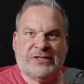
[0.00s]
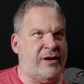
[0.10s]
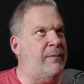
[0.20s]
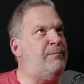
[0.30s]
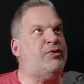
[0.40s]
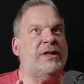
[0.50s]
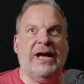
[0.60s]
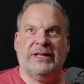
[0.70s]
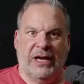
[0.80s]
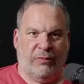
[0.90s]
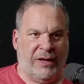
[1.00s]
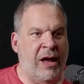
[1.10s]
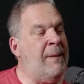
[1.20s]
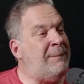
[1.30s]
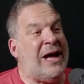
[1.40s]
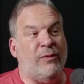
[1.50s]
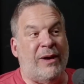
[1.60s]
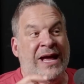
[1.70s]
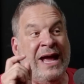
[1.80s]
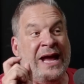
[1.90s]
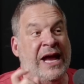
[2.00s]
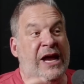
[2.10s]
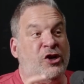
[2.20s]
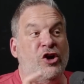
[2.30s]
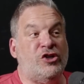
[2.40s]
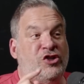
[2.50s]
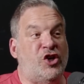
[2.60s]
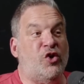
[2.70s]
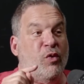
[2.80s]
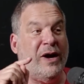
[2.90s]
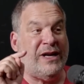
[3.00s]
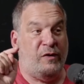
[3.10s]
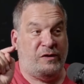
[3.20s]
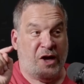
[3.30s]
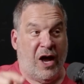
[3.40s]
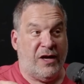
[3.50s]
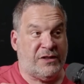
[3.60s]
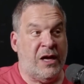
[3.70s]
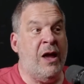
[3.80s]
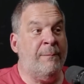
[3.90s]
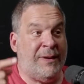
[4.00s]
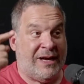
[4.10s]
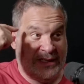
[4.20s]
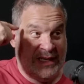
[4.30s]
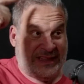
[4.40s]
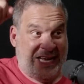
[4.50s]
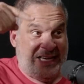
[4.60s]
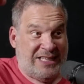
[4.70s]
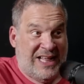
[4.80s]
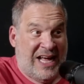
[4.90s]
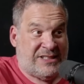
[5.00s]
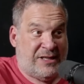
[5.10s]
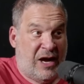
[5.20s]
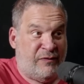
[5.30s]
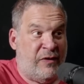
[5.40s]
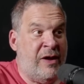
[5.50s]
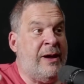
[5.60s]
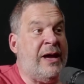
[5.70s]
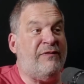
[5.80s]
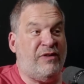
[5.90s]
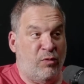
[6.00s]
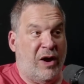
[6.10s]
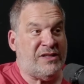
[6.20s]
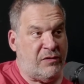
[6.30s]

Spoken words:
completely. Yeah. By the way, he couldn't do what he does because he thinks of that stuff if he wasn't